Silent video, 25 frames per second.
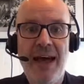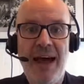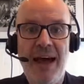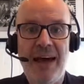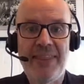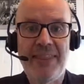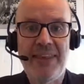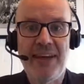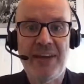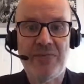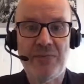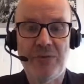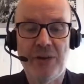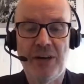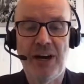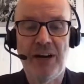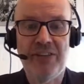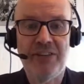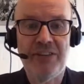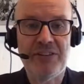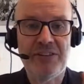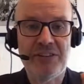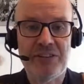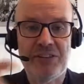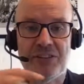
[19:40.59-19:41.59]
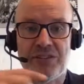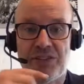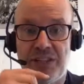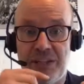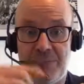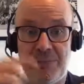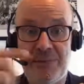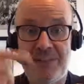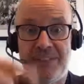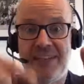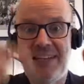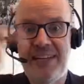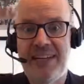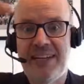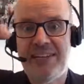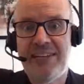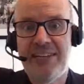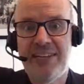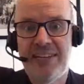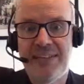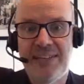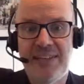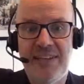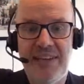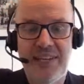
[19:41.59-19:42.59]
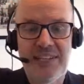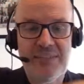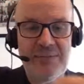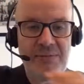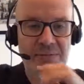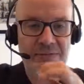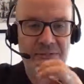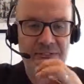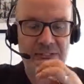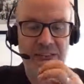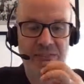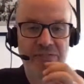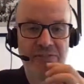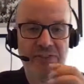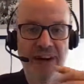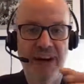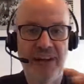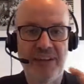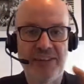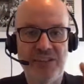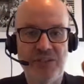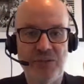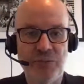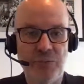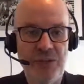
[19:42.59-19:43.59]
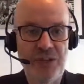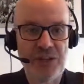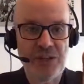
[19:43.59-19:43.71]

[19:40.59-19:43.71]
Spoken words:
And then rather than just trying to predict it 6 months in advance,